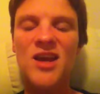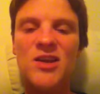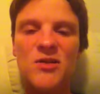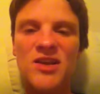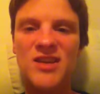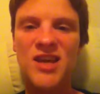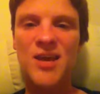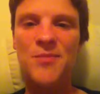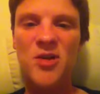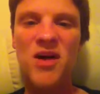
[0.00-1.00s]
You need to
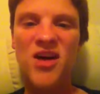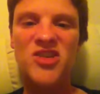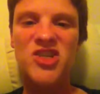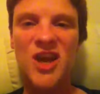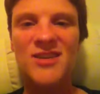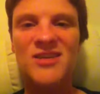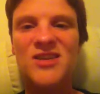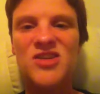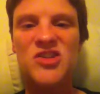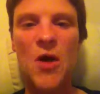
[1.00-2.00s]
keep your mouth shut.
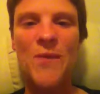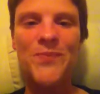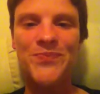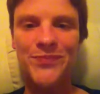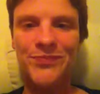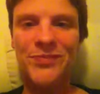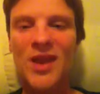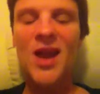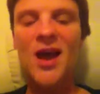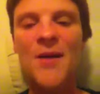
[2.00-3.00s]
So,
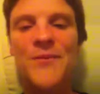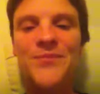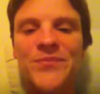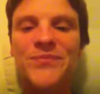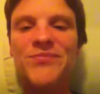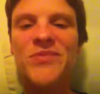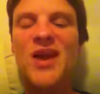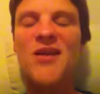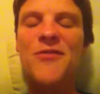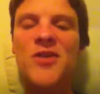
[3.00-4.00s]
um,
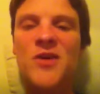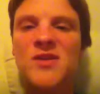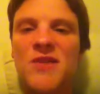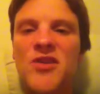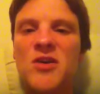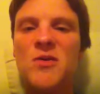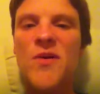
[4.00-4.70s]
for those of you